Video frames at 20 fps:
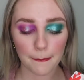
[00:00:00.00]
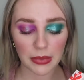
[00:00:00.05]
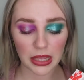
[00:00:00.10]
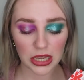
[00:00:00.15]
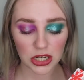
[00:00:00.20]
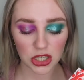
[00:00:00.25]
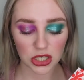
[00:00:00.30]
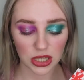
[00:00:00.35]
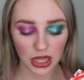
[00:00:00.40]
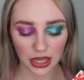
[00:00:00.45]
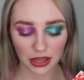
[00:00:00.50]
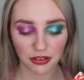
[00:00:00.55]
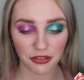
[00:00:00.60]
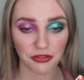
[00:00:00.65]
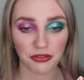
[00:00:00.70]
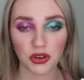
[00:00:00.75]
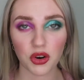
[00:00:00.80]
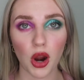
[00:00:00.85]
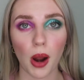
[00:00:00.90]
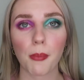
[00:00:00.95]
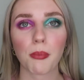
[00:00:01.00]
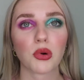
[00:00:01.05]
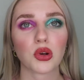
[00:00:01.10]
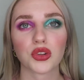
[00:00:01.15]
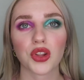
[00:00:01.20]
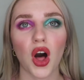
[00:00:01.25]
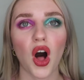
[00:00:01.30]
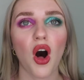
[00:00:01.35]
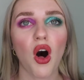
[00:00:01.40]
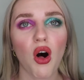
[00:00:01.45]
It just like
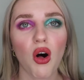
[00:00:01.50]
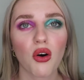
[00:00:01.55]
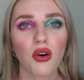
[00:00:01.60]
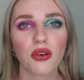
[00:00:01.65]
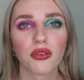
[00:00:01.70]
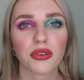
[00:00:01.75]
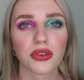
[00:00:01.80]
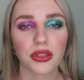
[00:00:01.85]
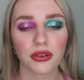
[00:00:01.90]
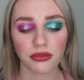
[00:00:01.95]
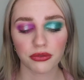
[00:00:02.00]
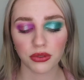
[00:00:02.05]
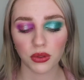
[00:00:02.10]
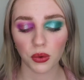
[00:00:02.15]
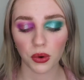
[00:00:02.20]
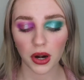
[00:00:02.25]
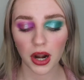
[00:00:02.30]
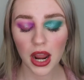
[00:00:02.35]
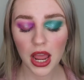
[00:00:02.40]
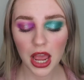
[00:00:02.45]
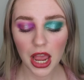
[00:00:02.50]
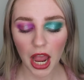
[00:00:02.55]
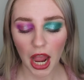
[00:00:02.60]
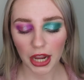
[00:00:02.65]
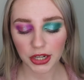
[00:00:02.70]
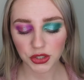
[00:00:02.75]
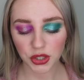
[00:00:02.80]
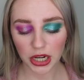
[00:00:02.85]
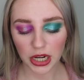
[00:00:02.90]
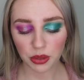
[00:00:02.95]
crumbled all over the floor.
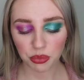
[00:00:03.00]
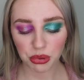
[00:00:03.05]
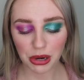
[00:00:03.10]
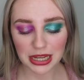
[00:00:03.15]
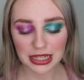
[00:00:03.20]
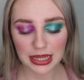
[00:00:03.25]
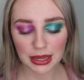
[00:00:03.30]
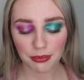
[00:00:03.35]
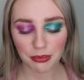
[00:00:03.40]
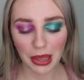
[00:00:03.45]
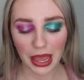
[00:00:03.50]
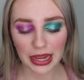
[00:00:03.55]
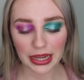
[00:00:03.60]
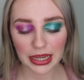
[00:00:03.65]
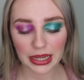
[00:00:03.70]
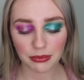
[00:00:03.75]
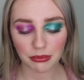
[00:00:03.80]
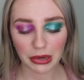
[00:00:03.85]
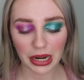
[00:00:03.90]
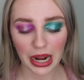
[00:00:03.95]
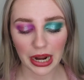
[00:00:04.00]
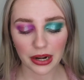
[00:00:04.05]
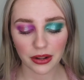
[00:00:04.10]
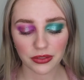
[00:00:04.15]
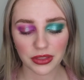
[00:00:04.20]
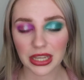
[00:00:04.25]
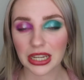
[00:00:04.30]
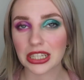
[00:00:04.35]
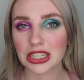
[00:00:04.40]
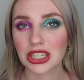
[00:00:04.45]
I tried to press it back in, but I don't
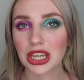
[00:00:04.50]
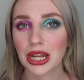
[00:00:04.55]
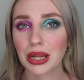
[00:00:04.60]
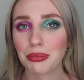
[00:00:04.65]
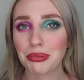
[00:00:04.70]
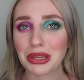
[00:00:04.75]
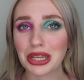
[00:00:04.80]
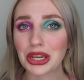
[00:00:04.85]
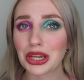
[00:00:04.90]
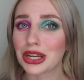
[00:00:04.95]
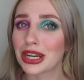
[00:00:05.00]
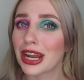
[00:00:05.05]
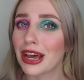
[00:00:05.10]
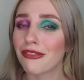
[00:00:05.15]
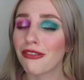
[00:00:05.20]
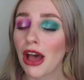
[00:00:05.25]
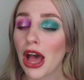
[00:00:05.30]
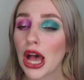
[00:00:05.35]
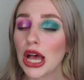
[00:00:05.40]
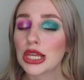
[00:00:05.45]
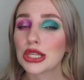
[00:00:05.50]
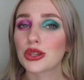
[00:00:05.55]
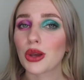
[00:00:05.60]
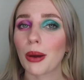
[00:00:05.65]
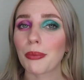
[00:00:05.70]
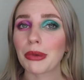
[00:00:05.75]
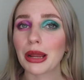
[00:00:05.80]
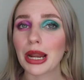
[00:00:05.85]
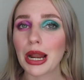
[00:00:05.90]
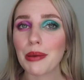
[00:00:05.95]
think it's gonna be good enough. So
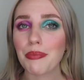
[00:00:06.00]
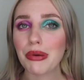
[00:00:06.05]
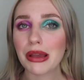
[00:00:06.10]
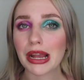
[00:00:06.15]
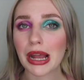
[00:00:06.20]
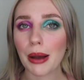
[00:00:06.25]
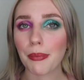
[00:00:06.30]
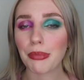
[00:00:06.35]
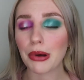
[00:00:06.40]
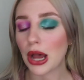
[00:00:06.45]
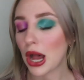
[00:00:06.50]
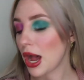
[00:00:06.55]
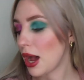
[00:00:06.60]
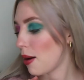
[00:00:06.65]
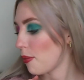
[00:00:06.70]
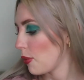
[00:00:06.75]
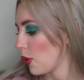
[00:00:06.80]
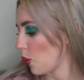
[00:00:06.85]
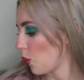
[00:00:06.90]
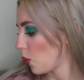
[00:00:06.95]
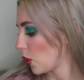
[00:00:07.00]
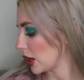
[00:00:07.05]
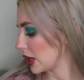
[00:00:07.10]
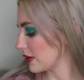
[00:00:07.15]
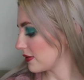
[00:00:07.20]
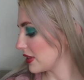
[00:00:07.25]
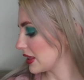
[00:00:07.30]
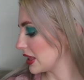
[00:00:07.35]
I'm gonna pick up one of